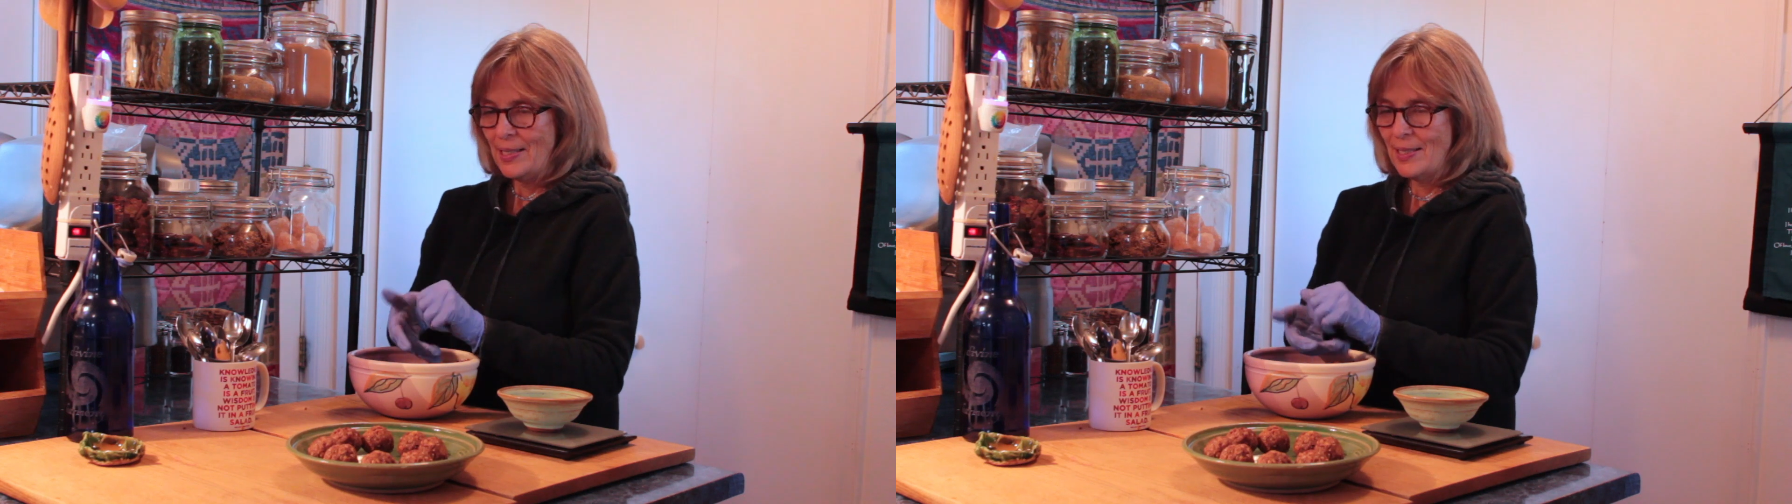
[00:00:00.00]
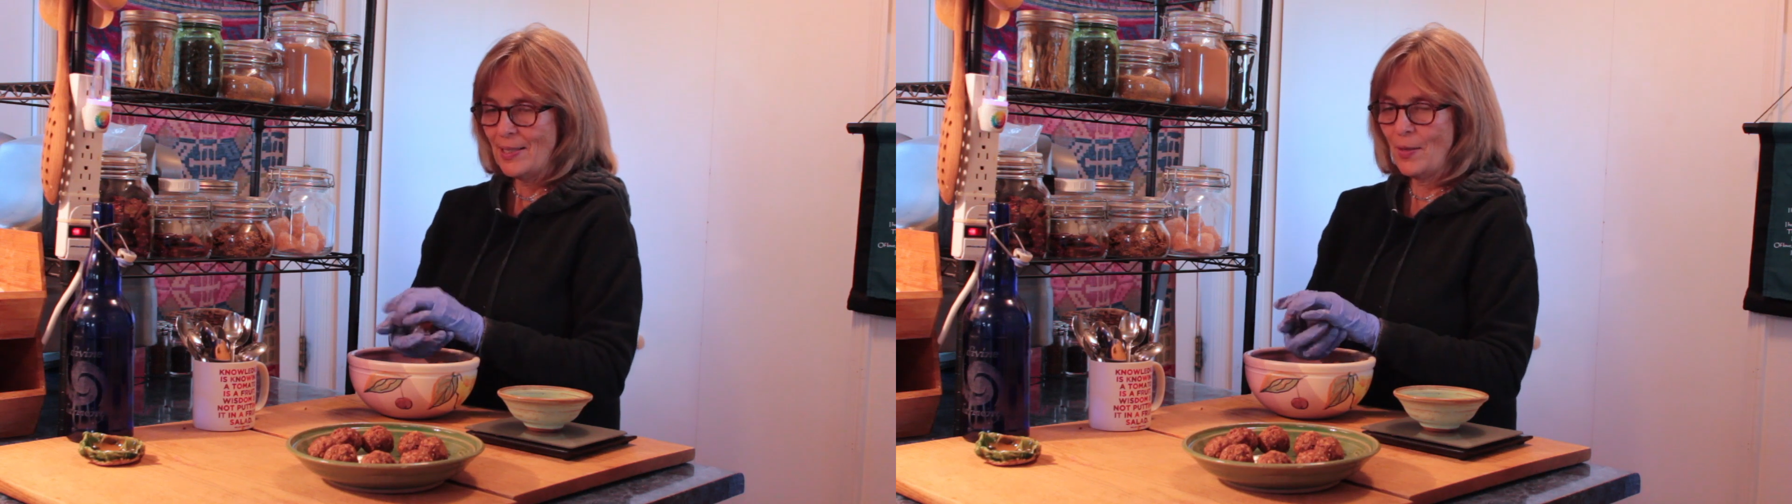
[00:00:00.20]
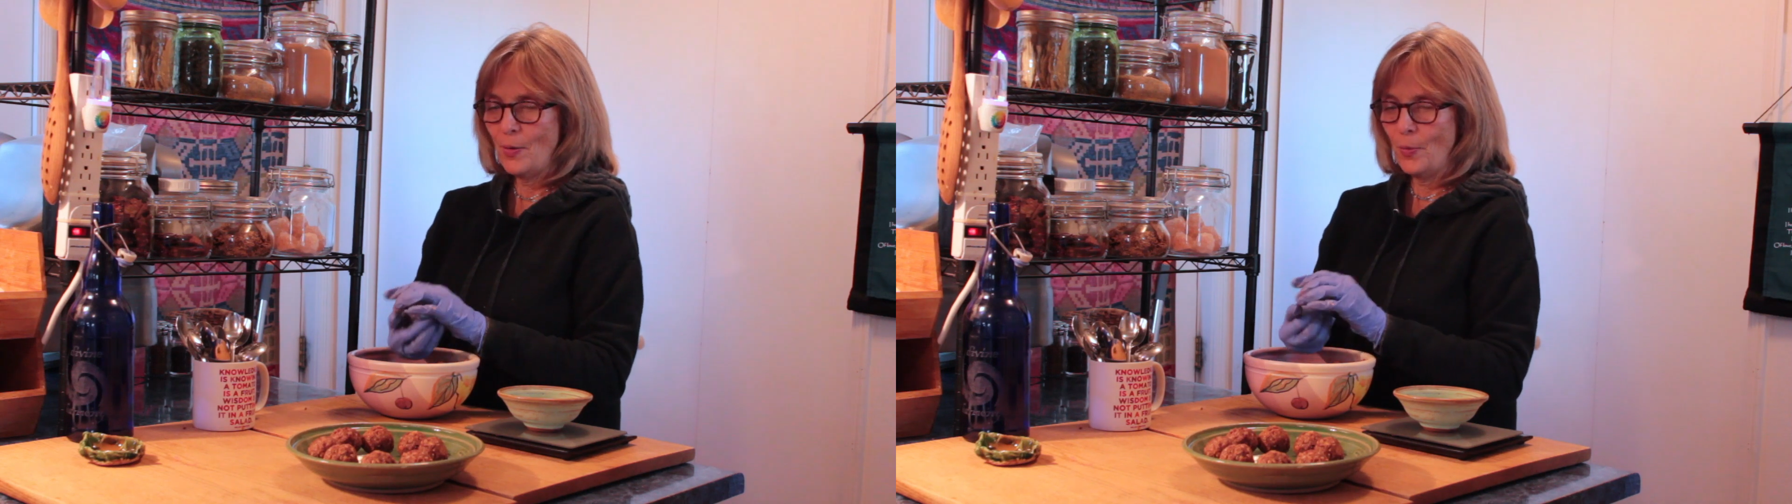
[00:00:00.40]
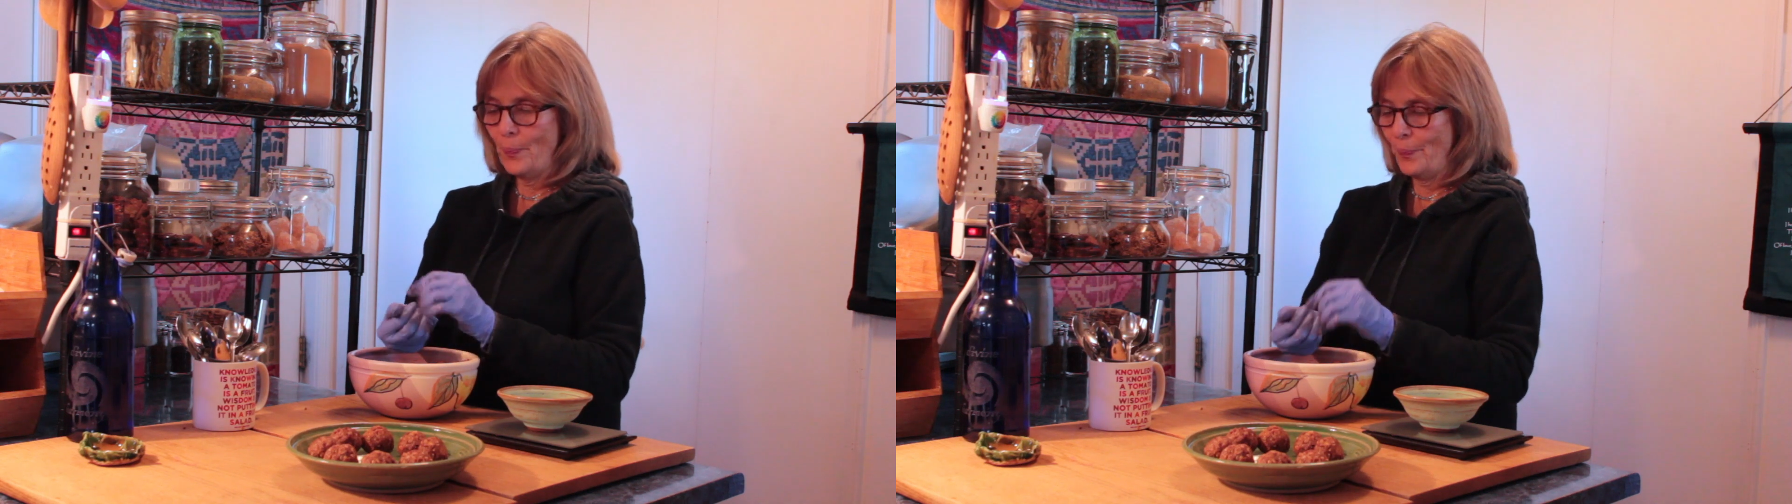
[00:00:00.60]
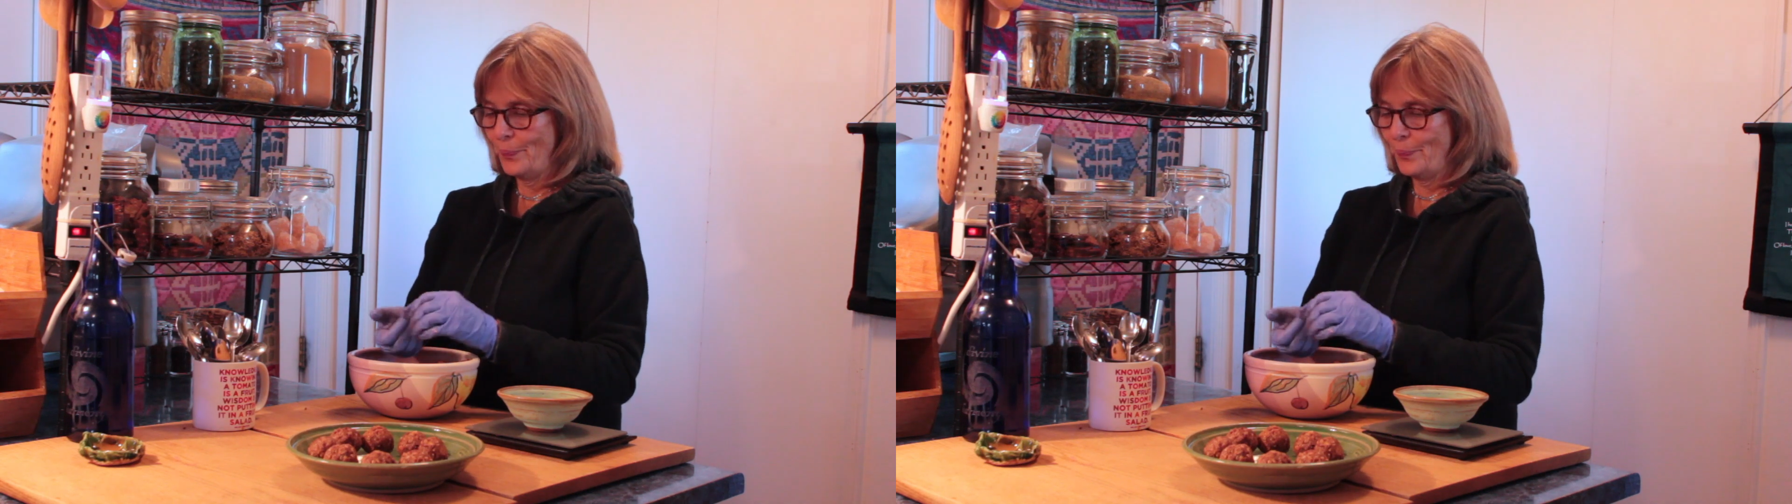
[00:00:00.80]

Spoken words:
So